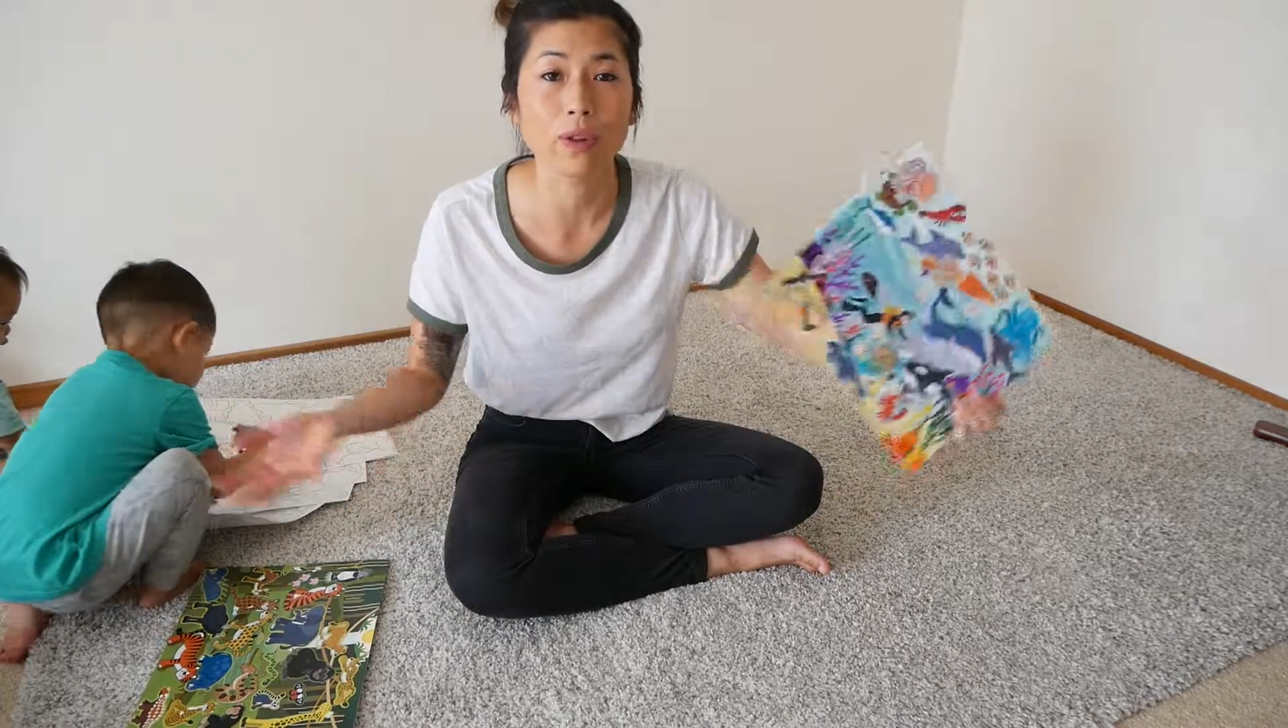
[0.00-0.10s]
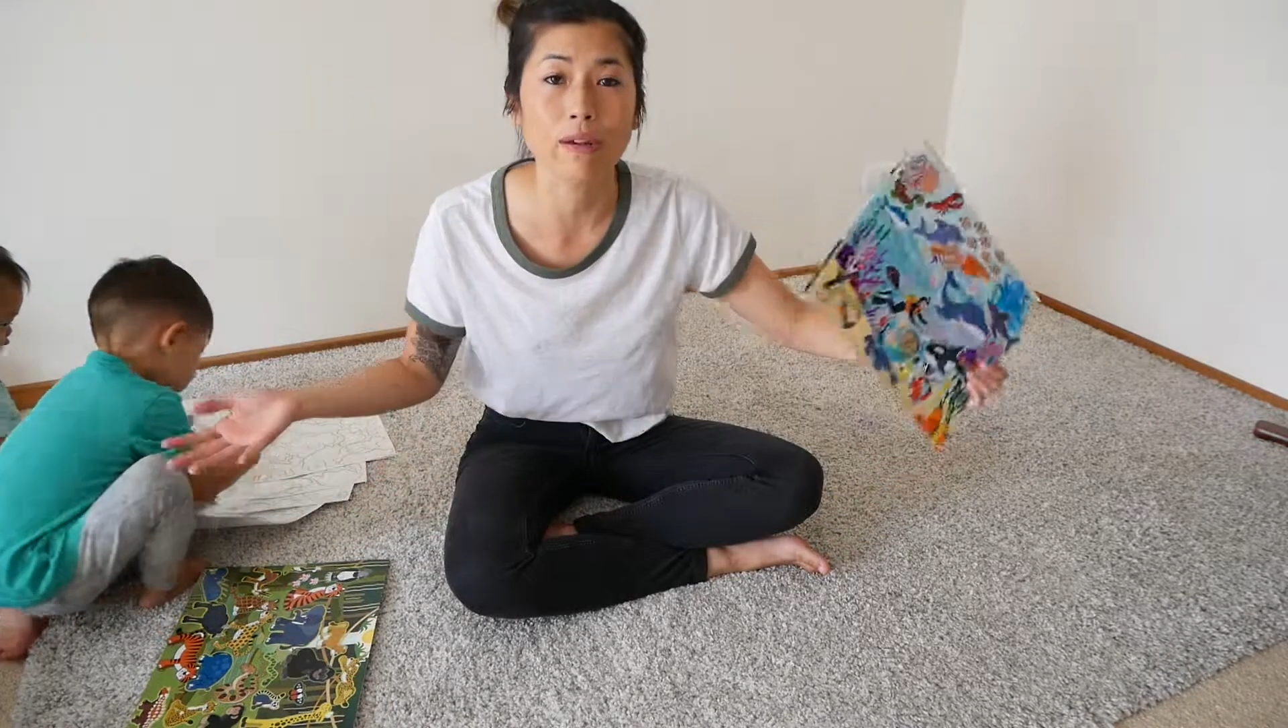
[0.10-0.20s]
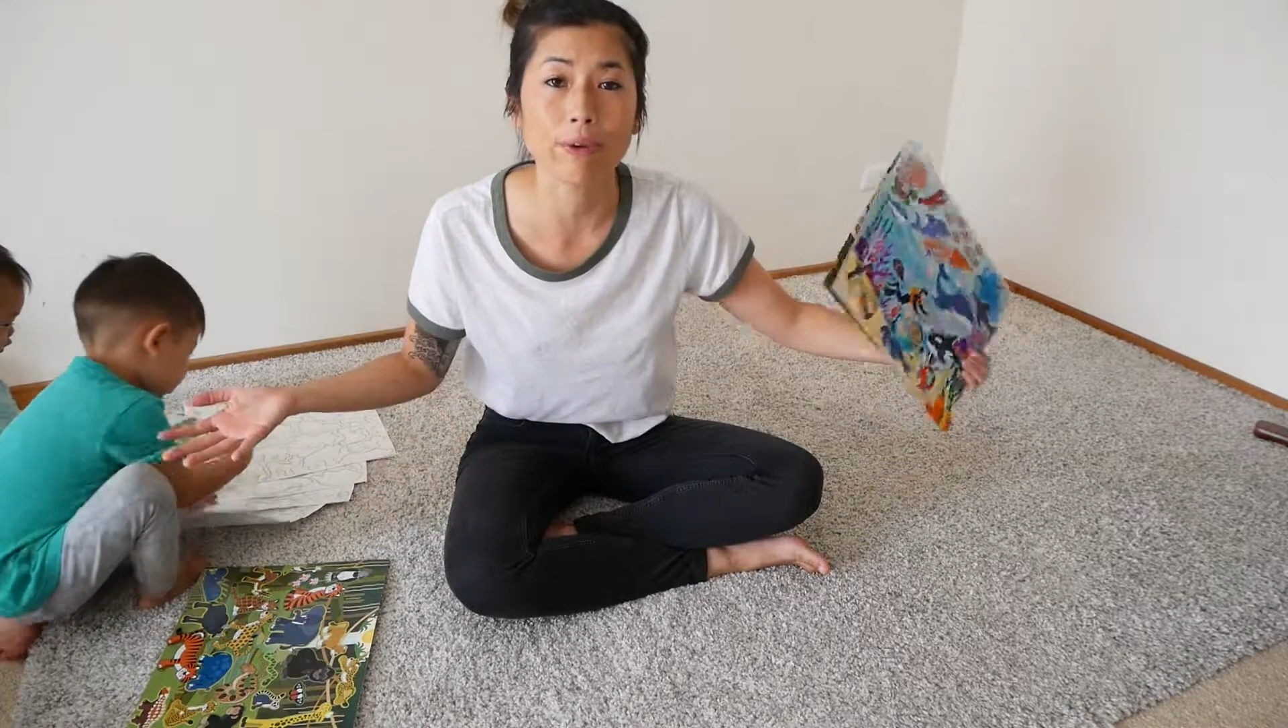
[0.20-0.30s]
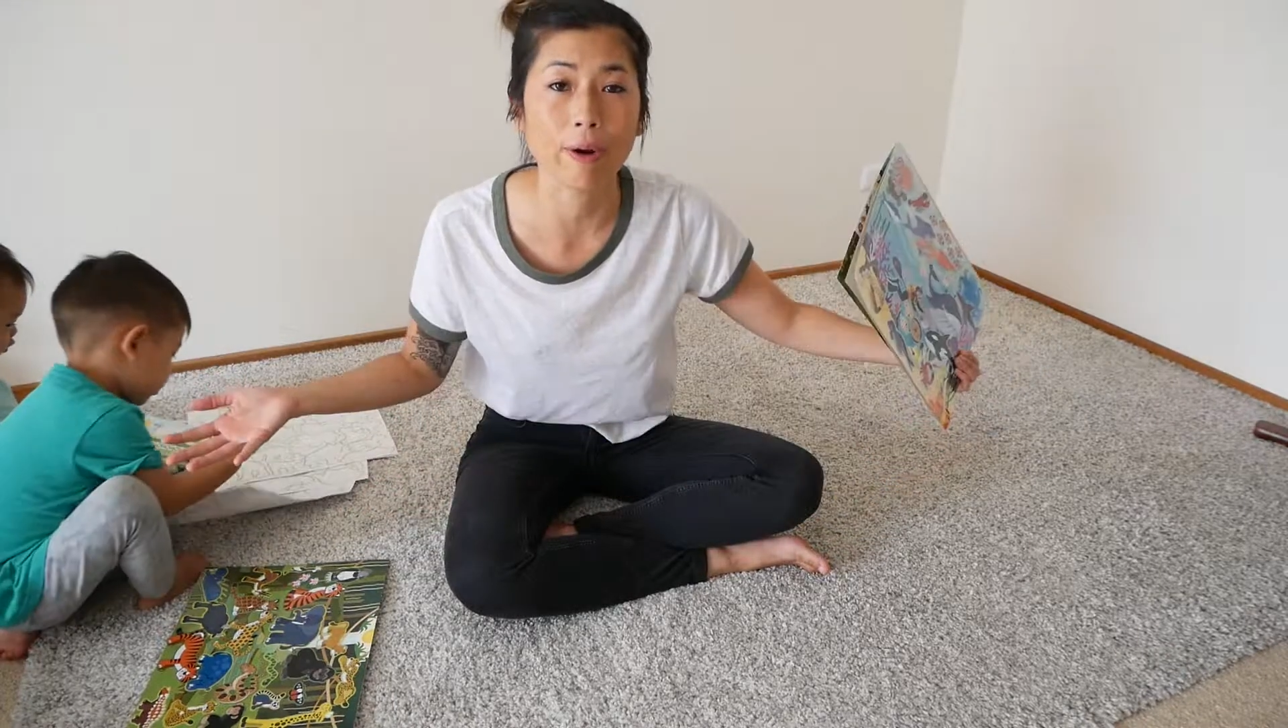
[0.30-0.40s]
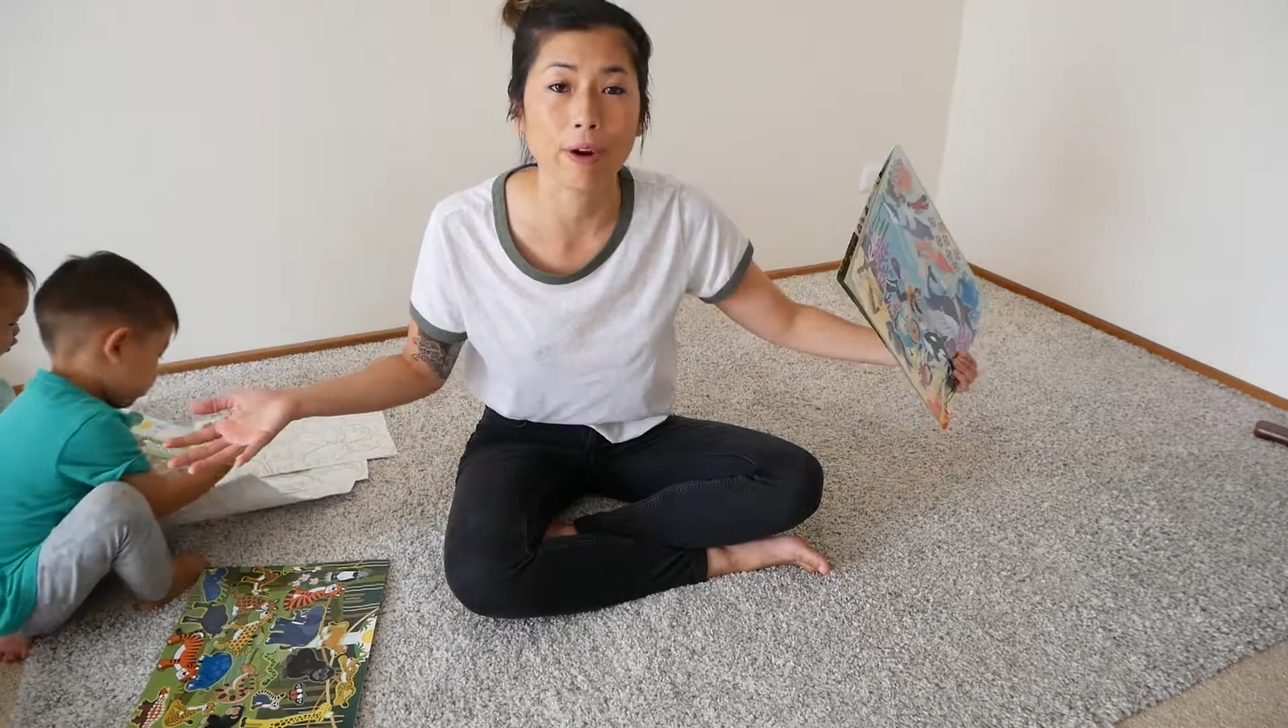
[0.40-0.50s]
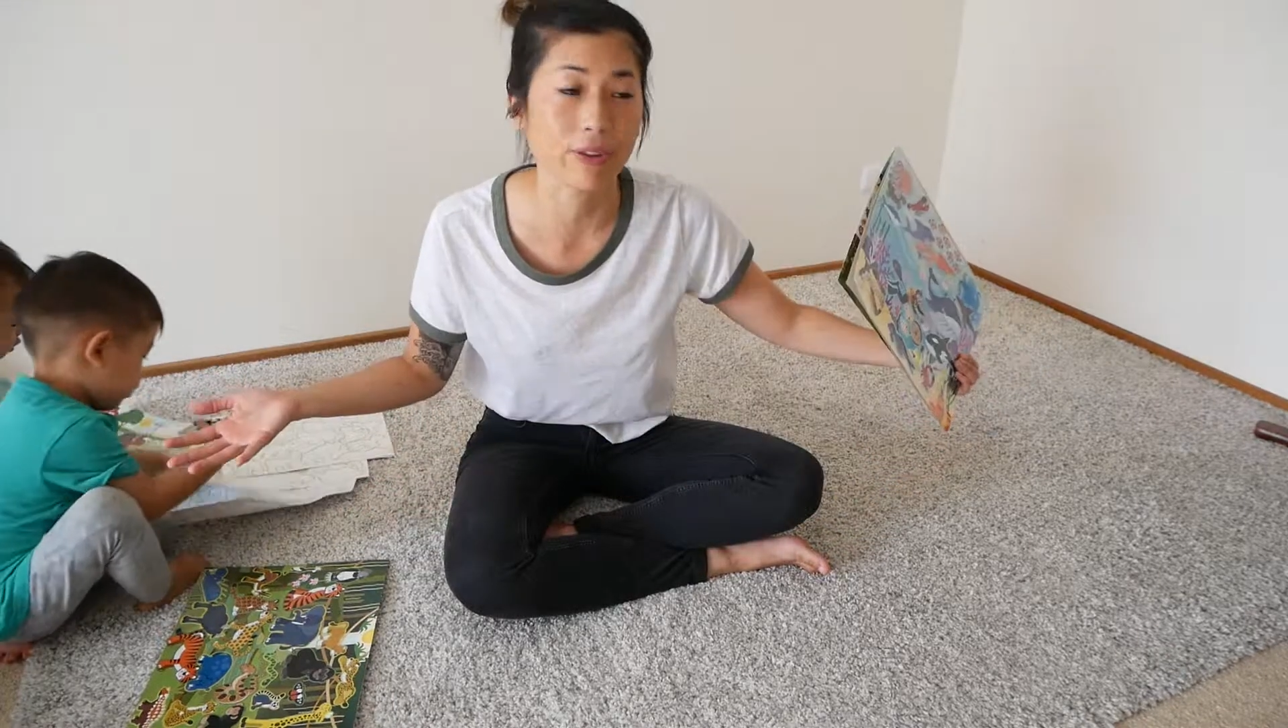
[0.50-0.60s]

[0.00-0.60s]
everywhere on